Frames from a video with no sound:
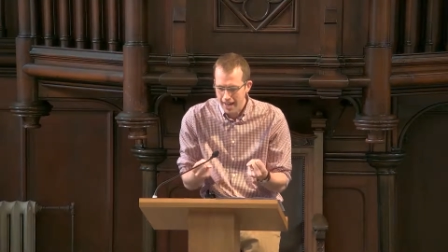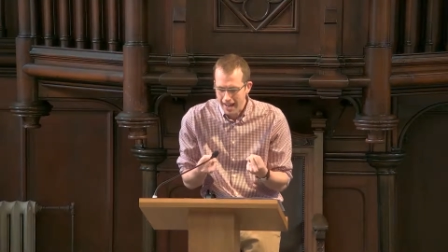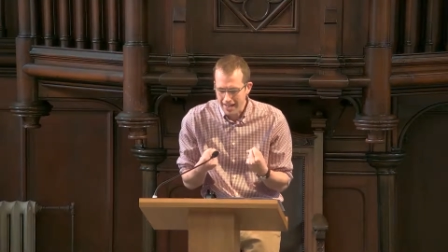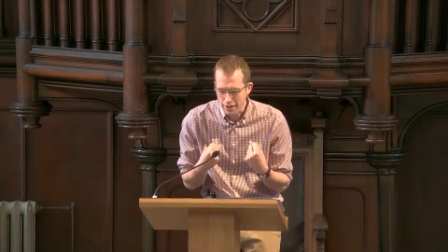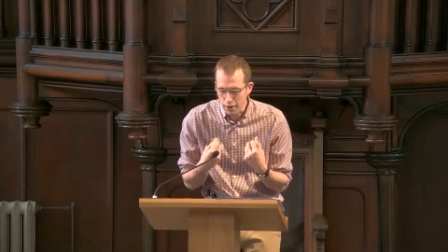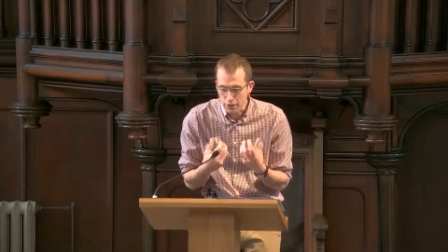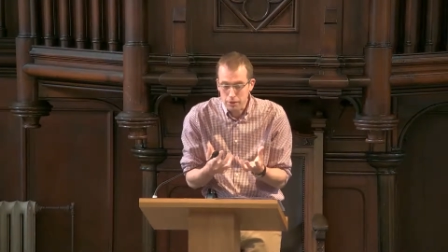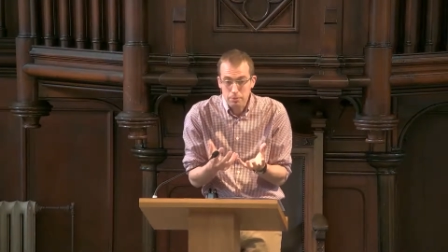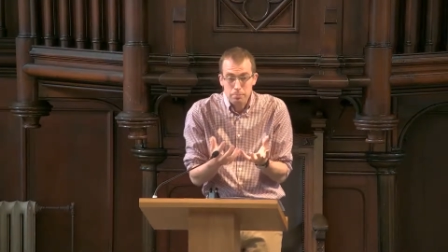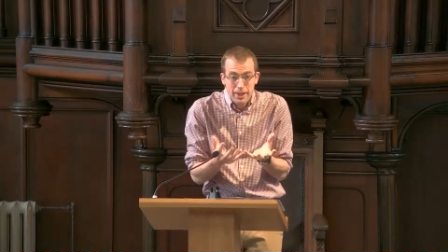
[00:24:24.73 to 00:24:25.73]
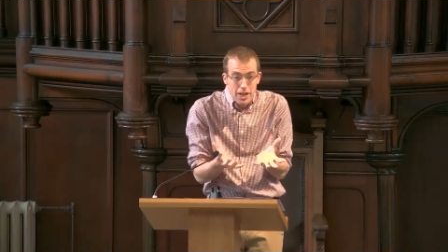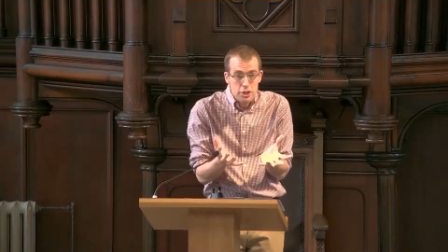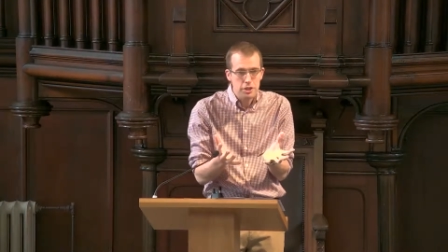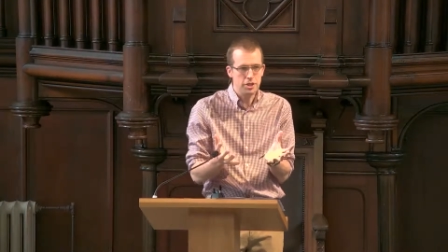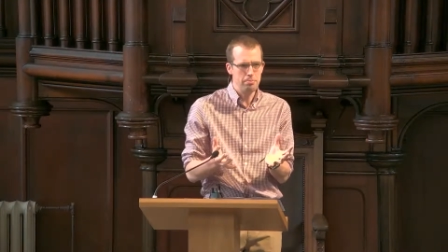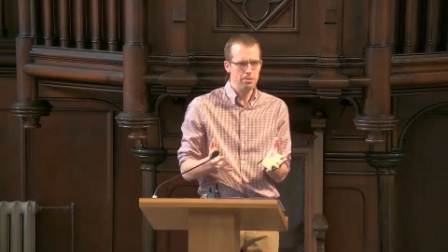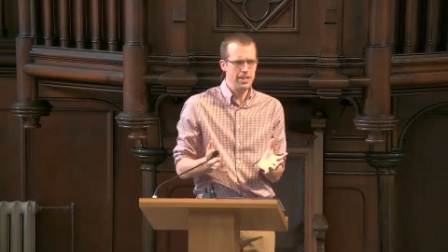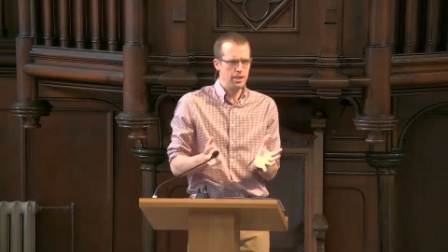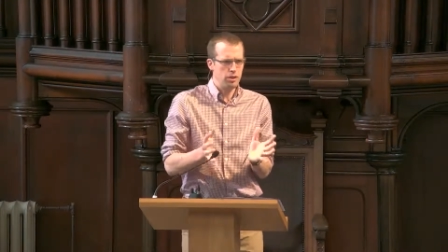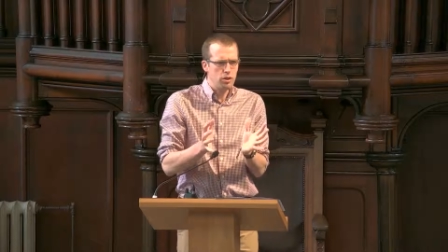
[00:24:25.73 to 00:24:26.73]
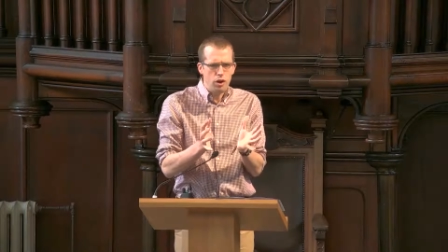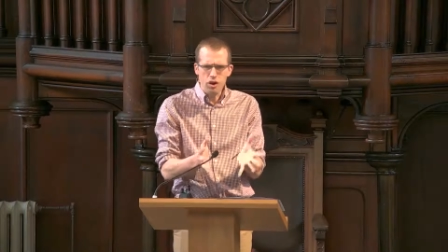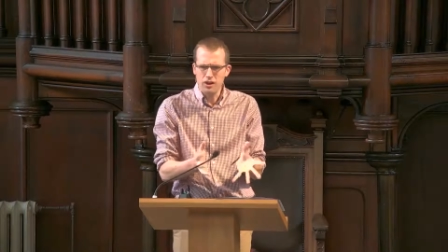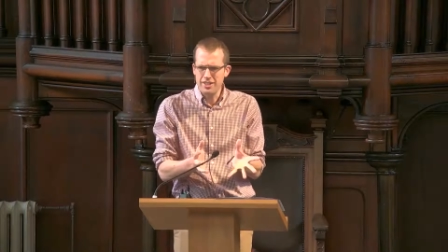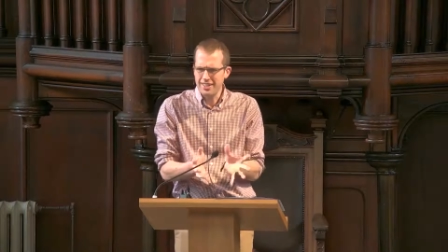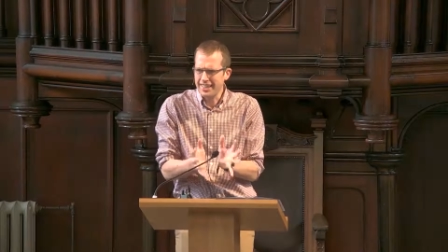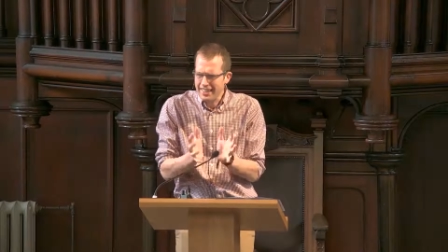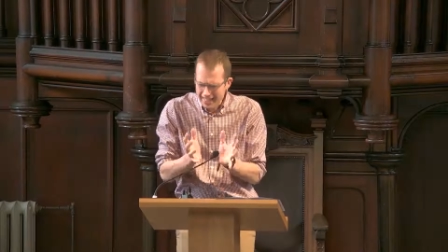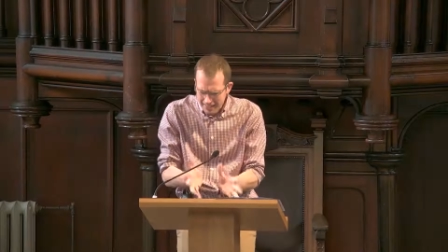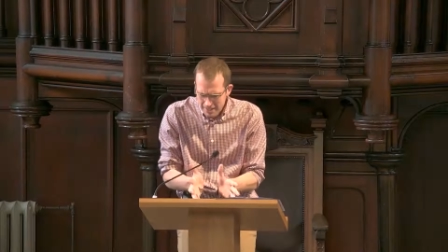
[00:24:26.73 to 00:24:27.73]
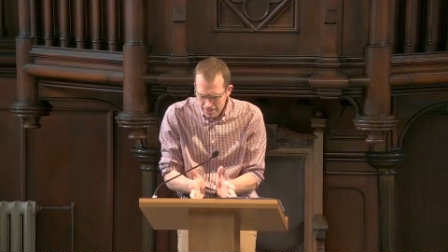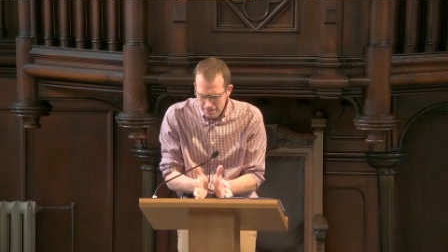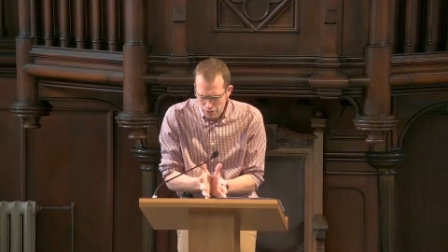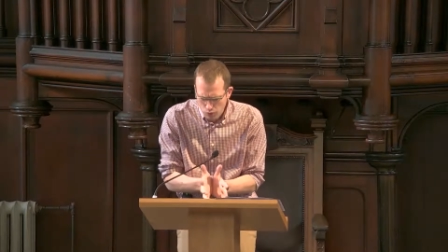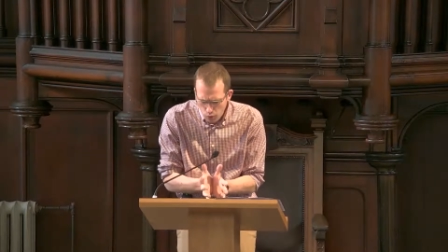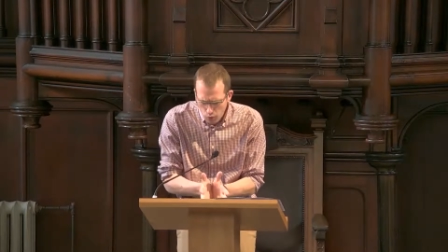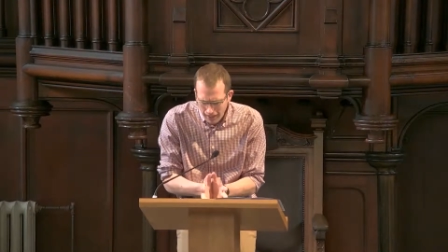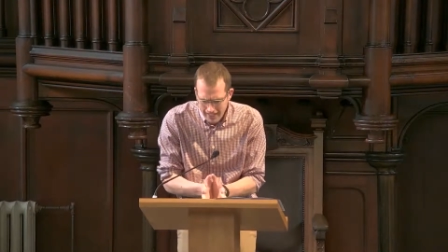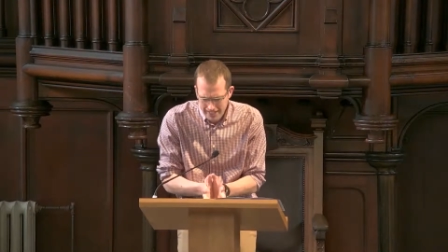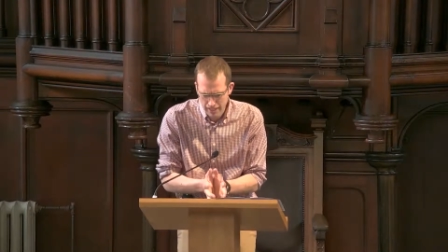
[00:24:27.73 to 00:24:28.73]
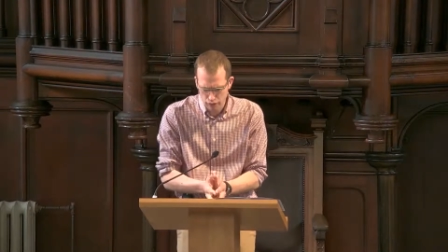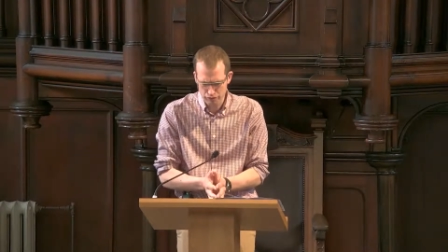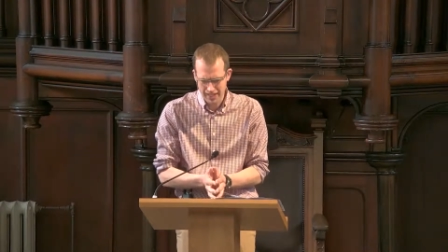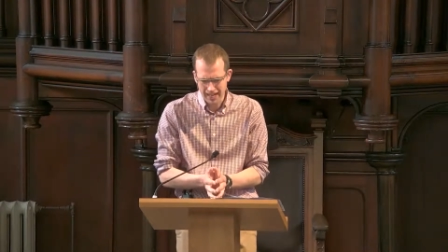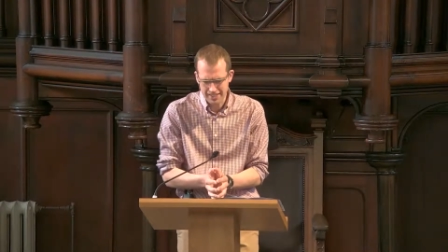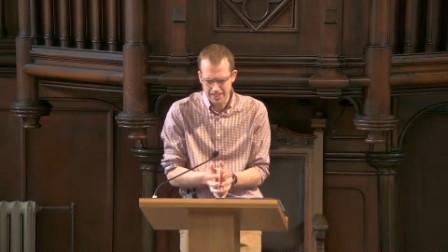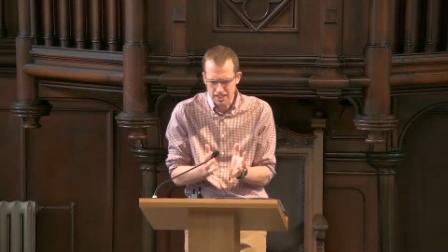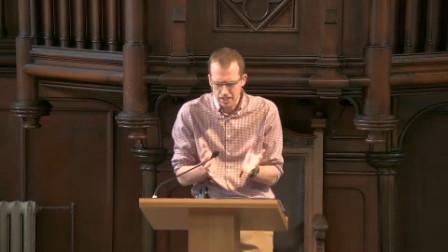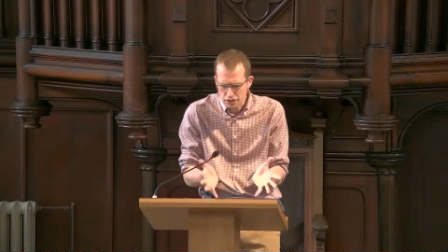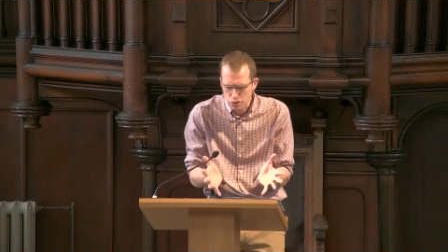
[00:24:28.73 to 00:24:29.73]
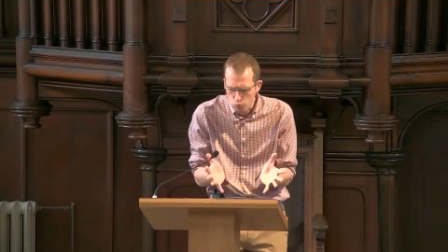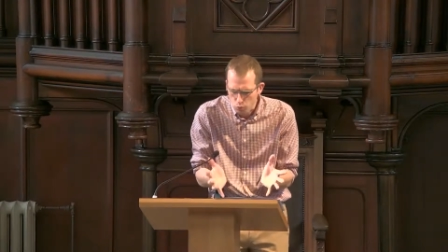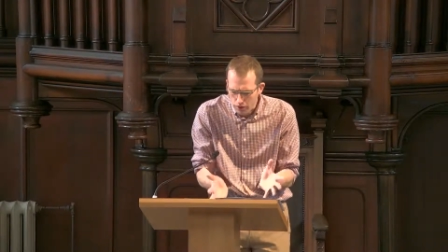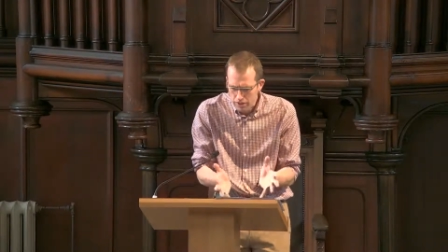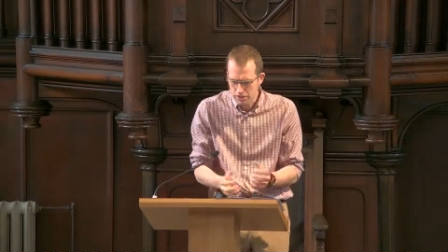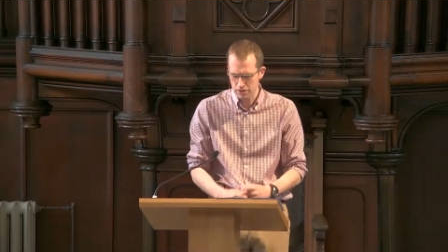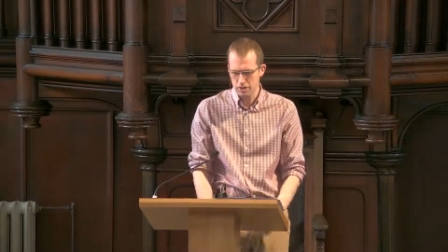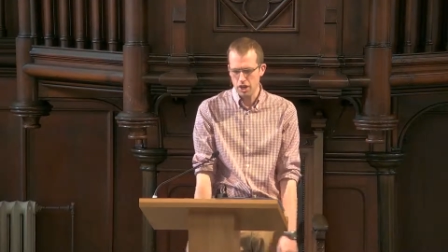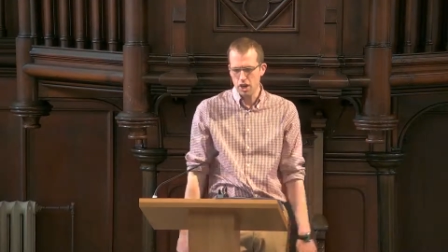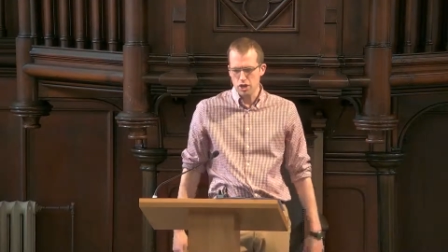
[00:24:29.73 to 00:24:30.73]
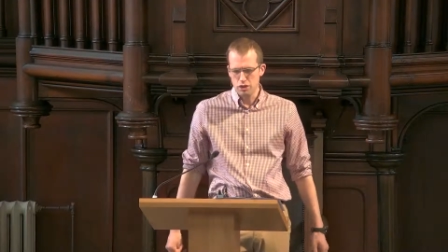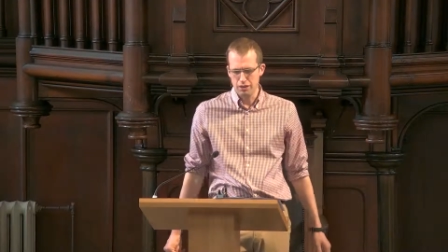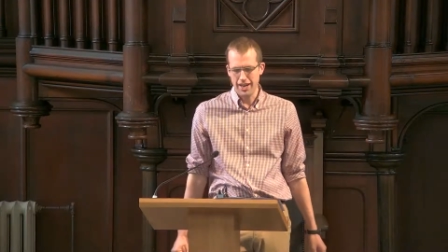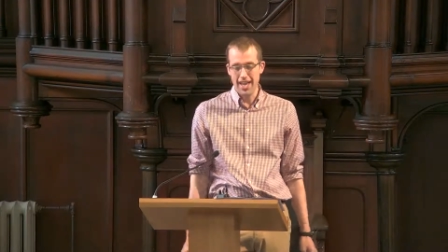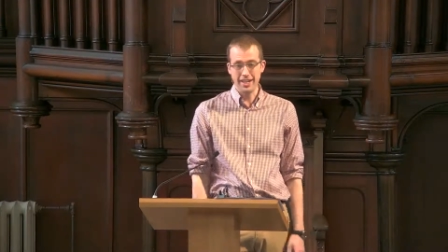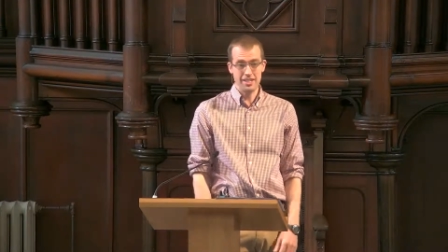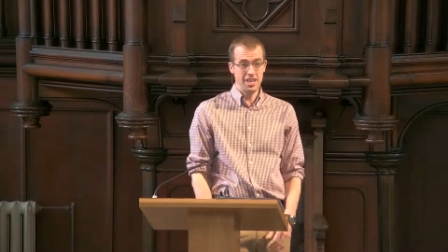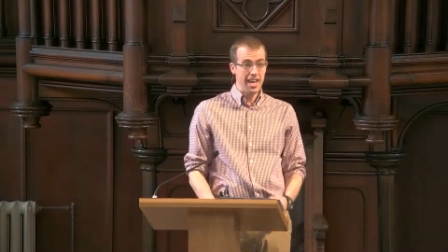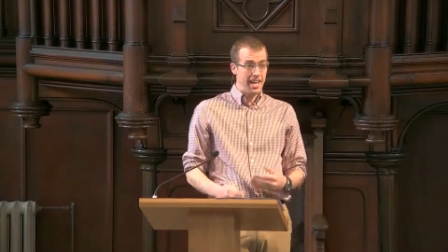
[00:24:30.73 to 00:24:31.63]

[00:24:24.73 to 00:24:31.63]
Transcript: And our impression can be that God is against this whole idea of relaxing. He doesn't want us to relax.